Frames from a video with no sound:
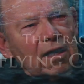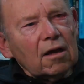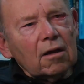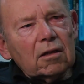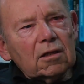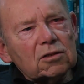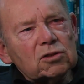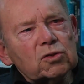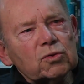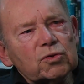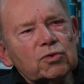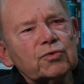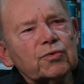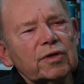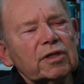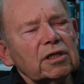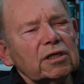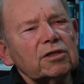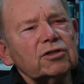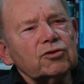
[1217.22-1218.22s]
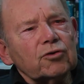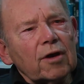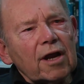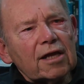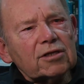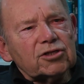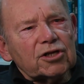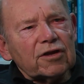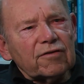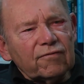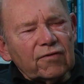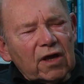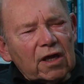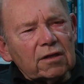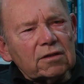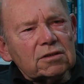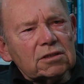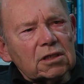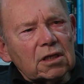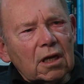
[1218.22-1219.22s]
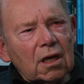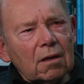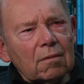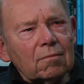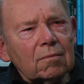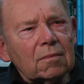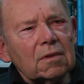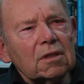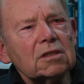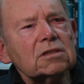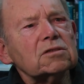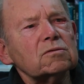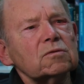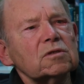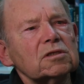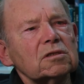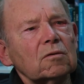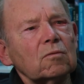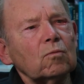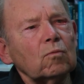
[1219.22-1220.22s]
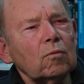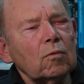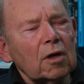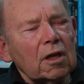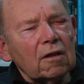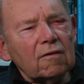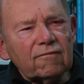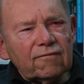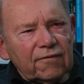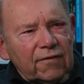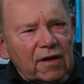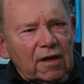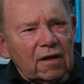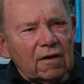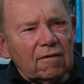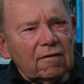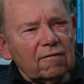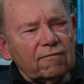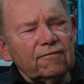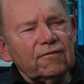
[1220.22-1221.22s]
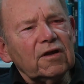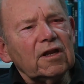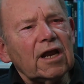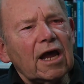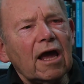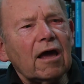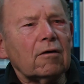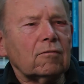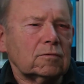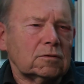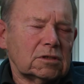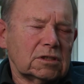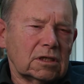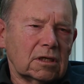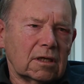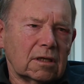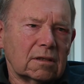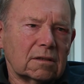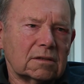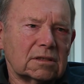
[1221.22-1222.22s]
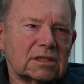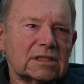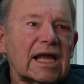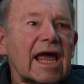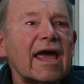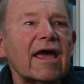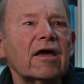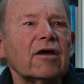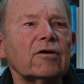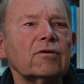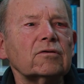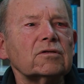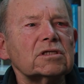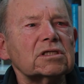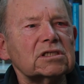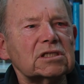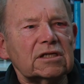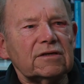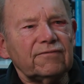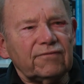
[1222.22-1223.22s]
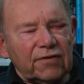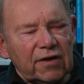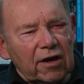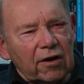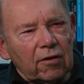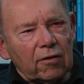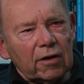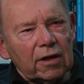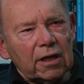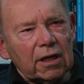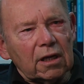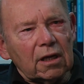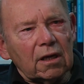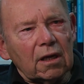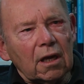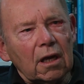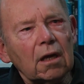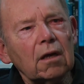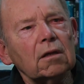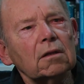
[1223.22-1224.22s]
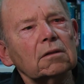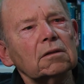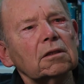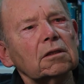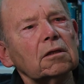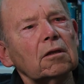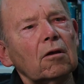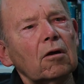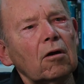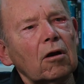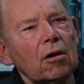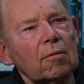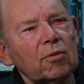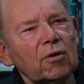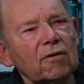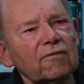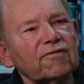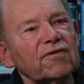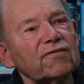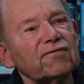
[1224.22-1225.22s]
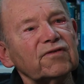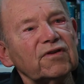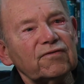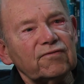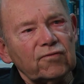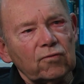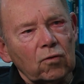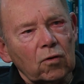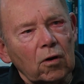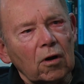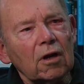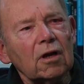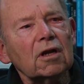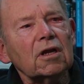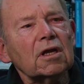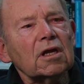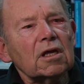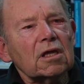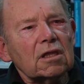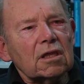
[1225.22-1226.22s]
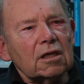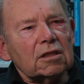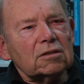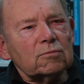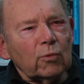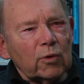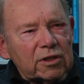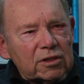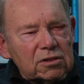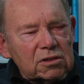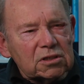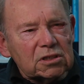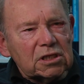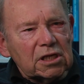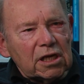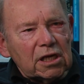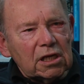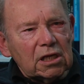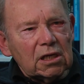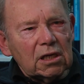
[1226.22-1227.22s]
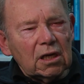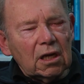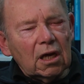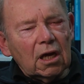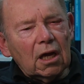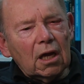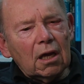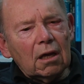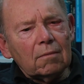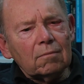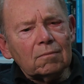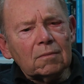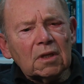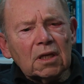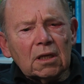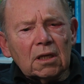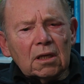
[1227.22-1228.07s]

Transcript: Colors was really a tragic event. Um, this was a well-fit-out, uh, sound, seafaring uh, Little Harbor fifty-four that went to sea um,